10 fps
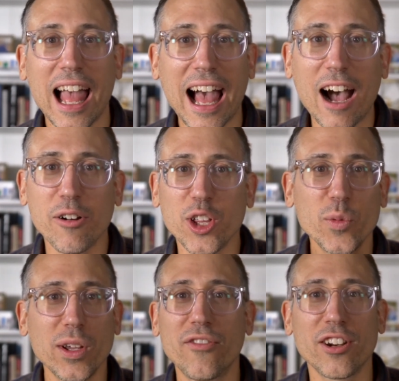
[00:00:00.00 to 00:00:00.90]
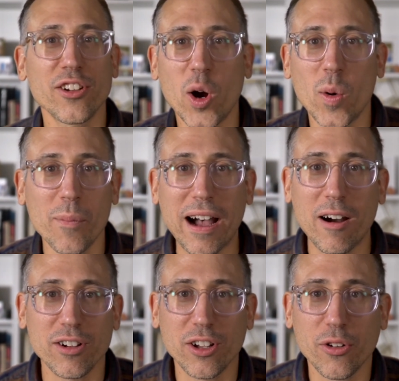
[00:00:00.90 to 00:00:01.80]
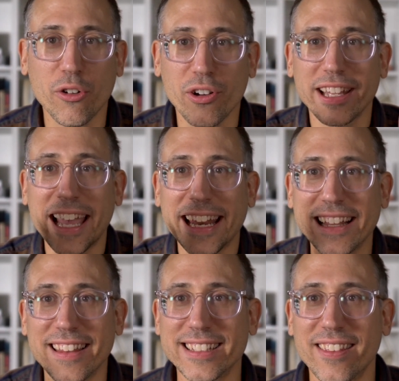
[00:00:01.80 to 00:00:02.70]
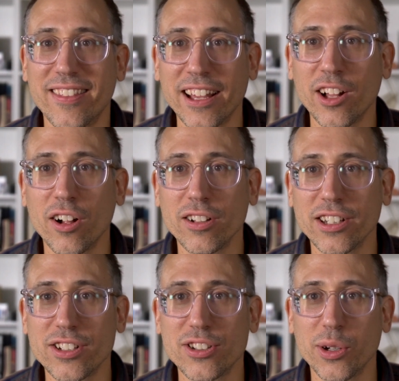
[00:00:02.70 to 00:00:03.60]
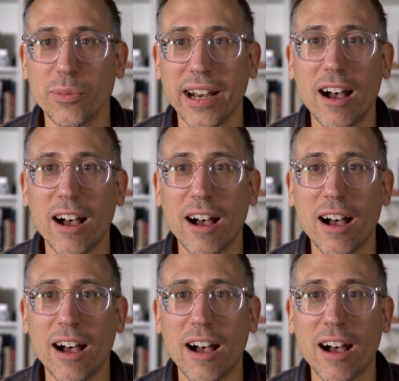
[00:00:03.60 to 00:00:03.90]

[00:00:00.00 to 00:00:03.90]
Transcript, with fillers: How do you even go about creating this thing called a sermon?